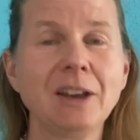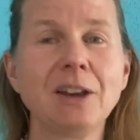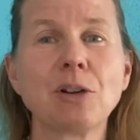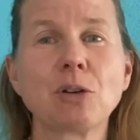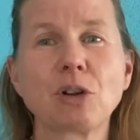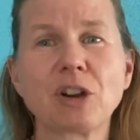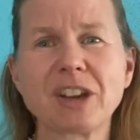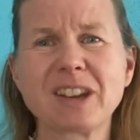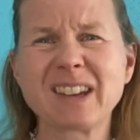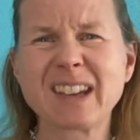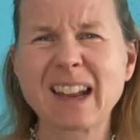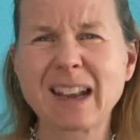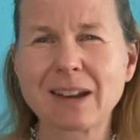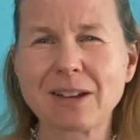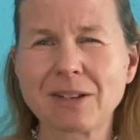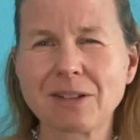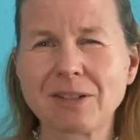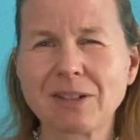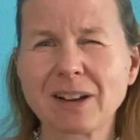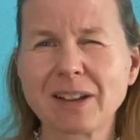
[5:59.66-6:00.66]
or
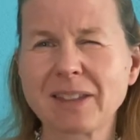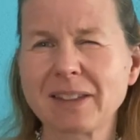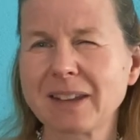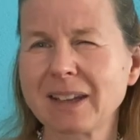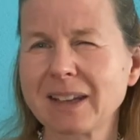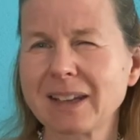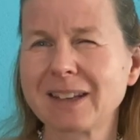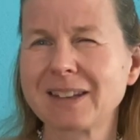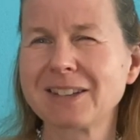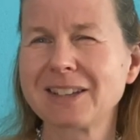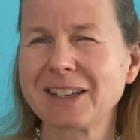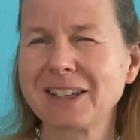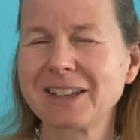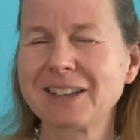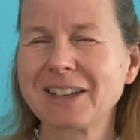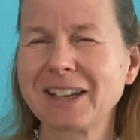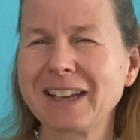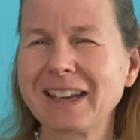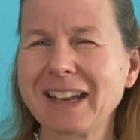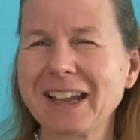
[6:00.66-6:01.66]
yellow. I think
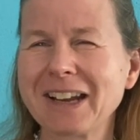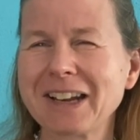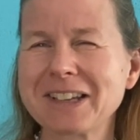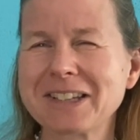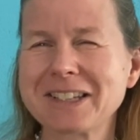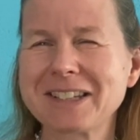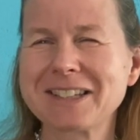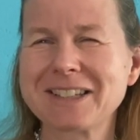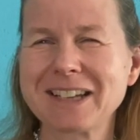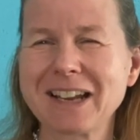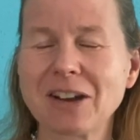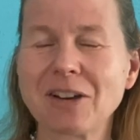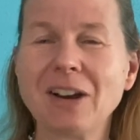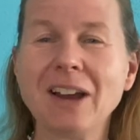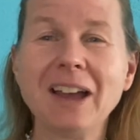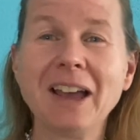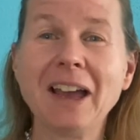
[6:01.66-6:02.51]
in English it's yellow.